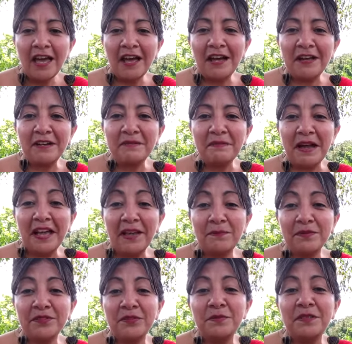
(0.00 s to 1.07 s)
I
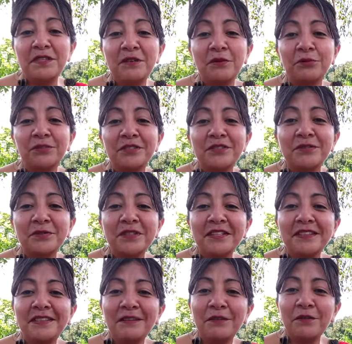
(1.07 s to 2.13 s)
happen to be the oldest one
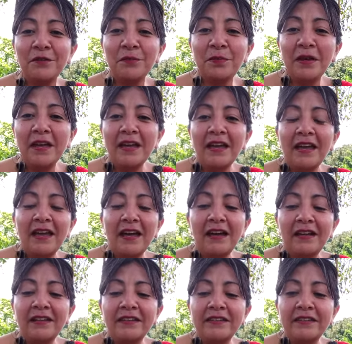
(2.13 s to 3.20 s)
in the group,
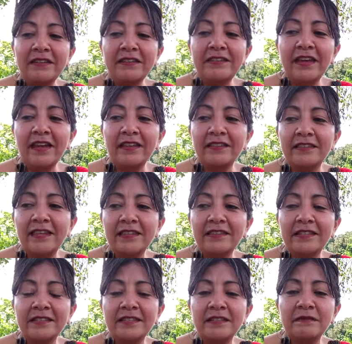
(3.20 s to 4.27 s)
yet that
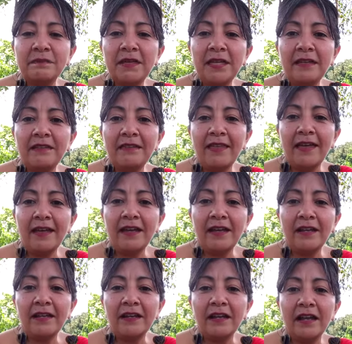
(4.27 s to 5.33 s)
doesn't mean
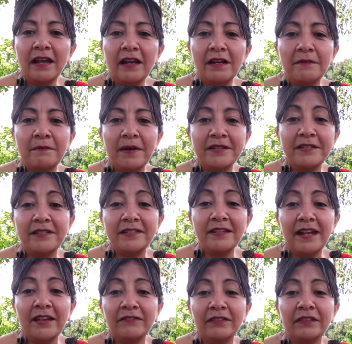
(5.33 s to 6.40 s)
that I didn't
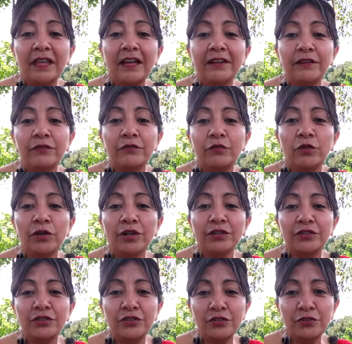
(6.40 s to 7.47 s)
have a lot of work
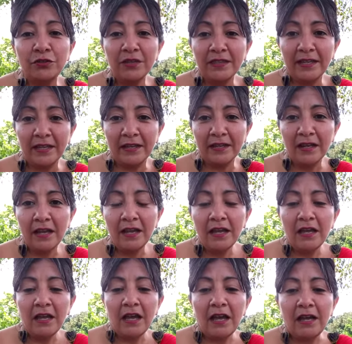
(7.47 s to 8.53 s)
to do and that
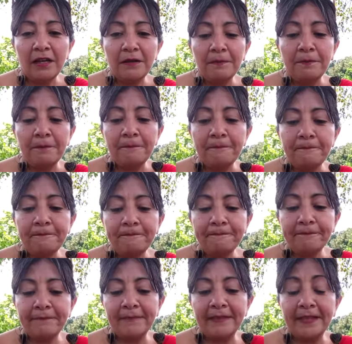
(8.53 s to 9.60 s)
I
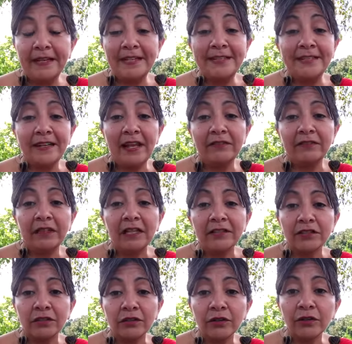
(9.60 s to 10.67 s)
didn't have a lot
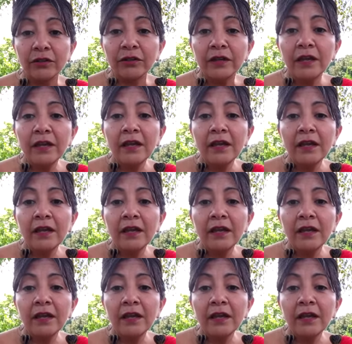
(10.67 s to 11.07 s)
to learn,